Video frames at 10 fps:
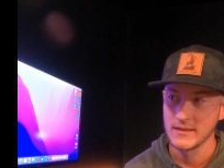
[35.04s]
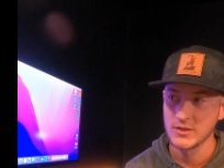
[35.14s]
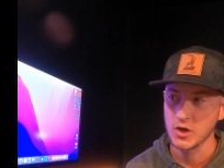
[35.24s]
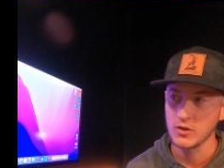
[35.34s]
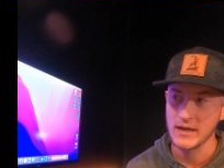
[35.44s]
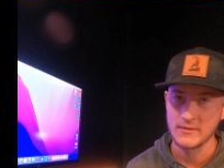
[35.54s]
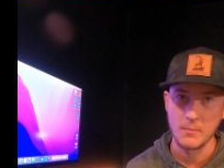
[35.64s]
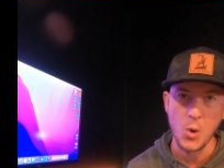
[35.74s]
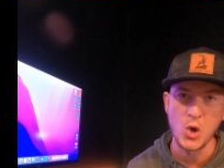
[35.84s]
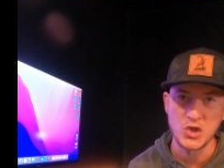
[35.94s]
These are like the
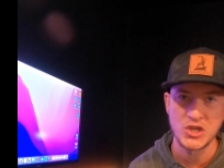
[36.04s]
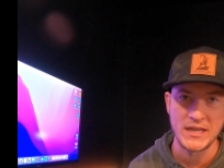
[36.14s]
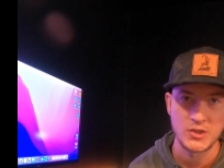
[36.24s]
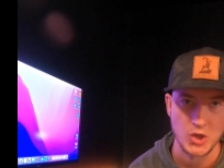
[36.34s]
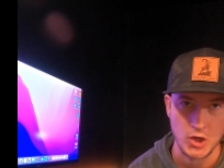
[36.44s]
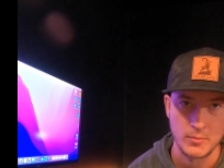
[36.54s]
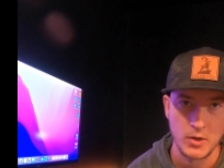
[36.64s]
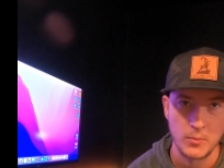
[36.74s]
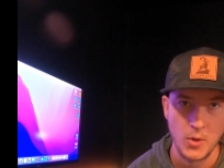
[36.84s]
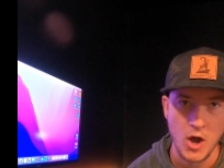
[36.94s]
push-in
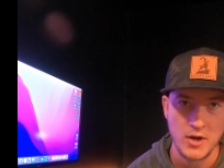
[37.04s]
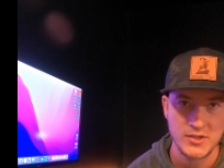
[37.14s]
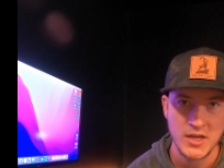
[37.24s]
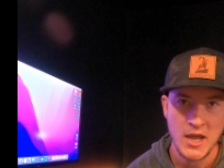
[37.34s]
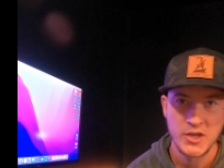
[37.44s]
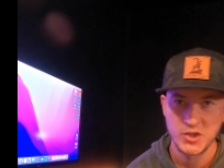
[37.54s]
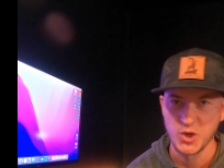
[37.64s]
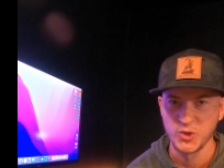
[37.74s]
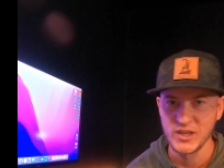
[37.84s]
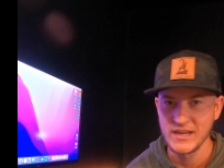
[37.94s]
terminal blocks, so
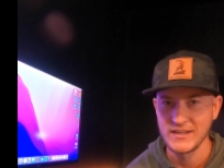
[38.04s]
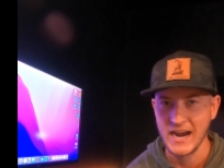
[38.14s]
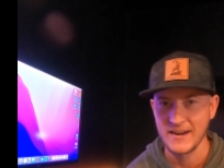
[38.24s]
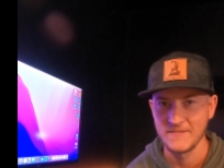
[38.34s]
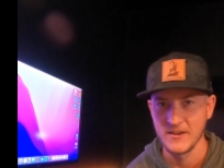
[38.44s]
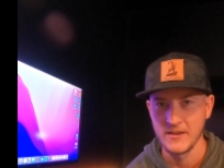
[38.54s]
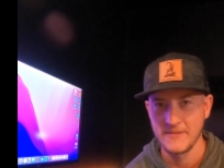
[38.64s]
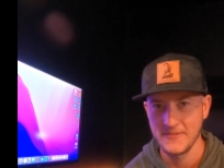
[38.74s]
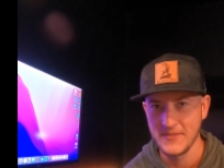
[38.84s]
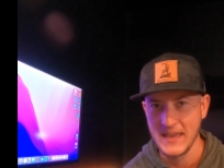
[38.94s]
you'll need kind of a
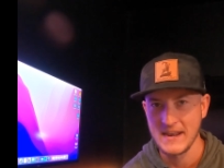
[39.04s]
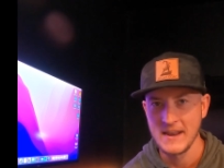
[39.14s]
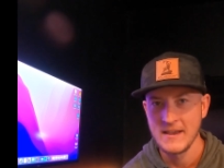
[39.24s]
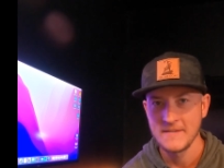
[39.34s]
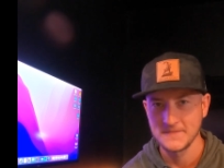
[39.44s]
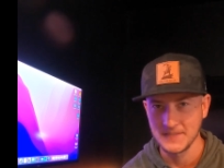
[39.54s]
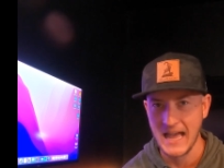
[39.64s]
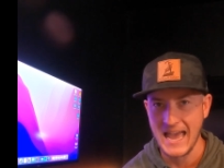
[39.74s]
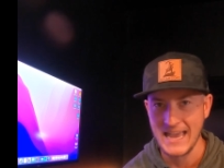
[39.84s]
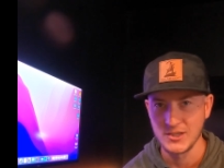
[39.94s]
thin
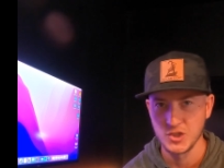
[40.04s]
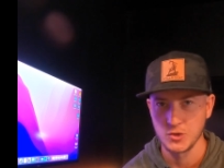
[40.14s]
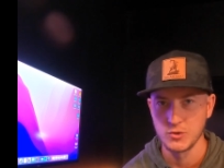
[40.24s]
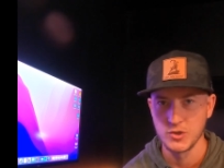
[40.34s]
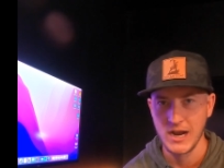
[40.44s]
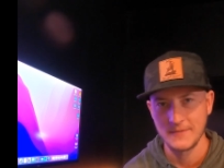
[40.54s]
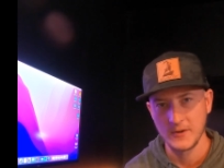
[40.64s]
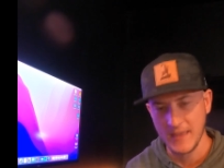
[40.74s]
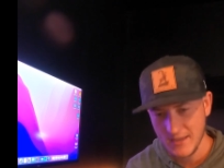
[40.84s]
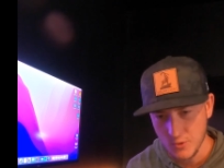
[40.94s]
flathead
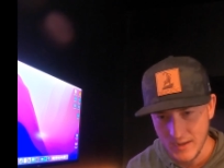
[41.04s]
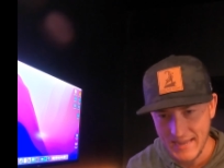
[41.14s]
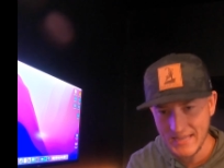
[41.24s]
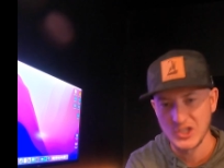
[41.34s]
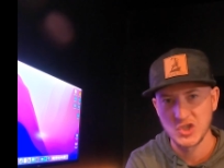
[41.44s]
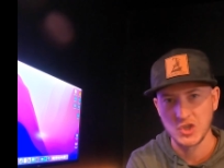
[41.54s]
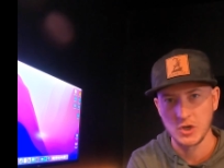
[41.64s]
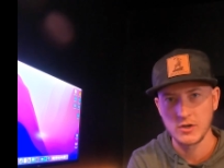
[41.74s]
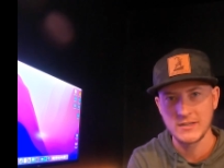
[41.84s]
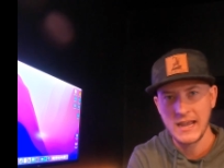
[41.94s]
screwdriver that you
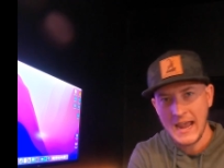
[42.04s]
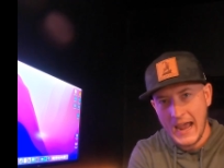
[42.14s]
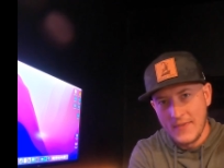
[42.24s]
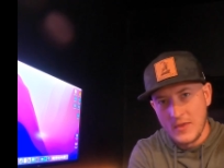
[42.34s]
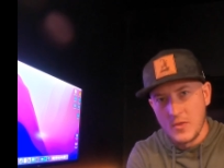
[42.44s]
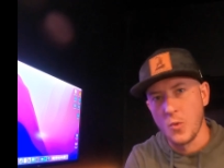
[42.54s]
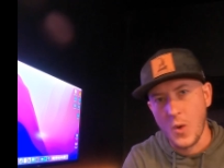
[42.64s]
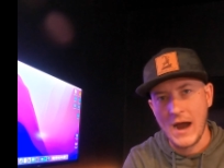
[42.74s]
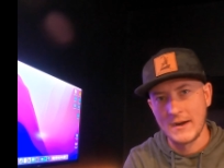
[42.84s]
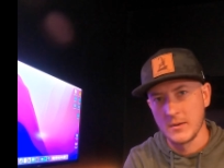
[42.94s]
insert and then the
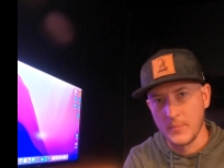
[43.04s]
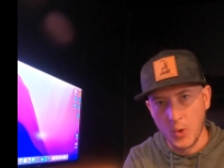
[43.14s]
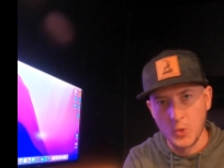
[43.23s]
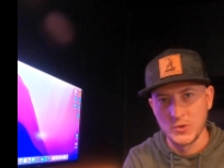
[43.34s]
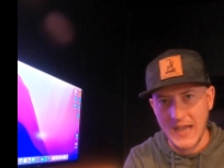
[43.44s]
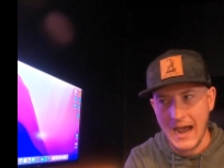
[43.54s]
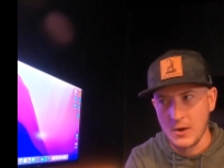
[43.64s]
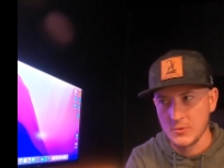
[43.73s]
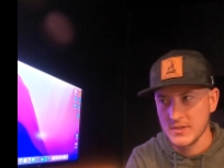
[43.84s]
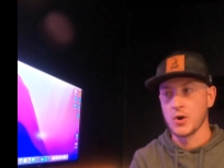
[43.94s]
wire pulls out.